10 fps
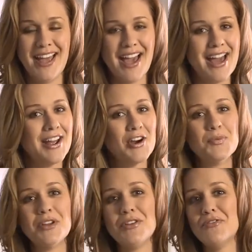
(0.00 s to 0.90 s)
and I
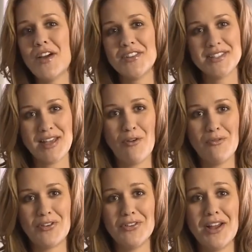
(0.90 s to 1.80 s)
hope that you found this helpful